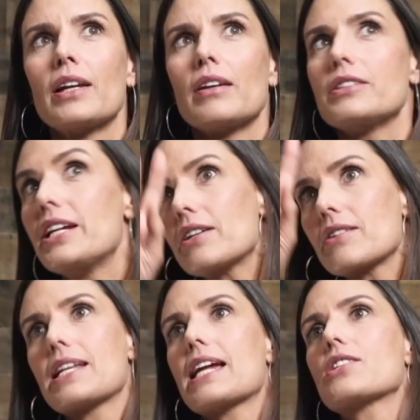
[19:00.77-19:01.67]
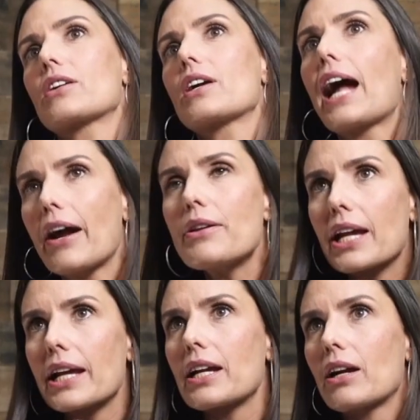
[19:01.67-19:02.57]
years later, how are you
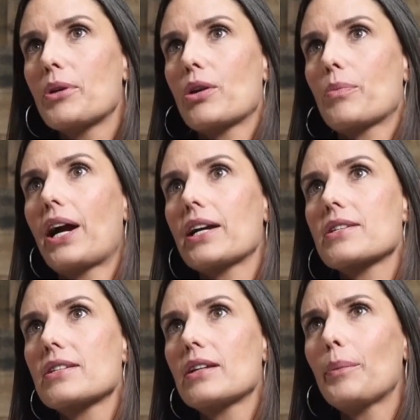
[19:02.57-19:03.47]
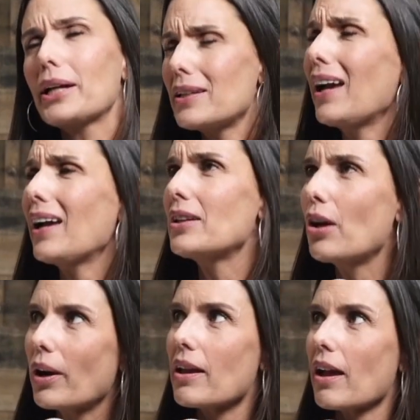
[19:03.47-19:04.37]
getting on with your practice? And I'm like, yeah,
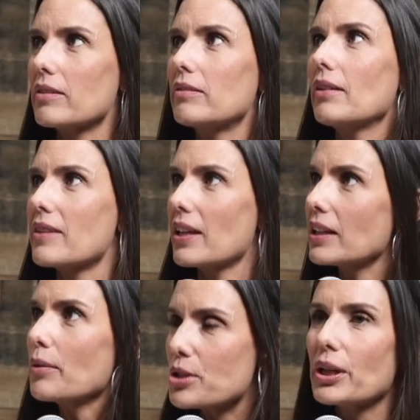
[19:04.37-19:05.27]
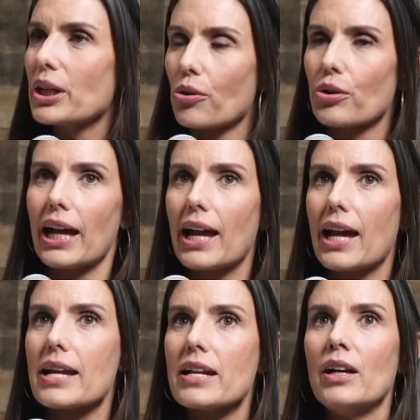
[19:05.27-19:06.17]
no, I think I'm doing
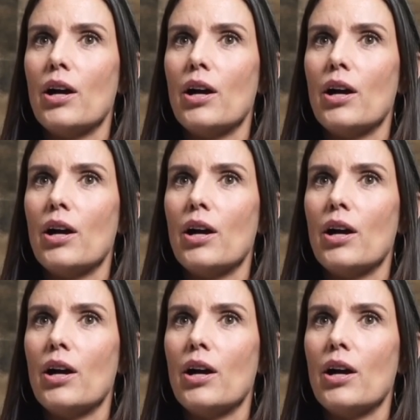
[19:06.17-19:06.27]
okay.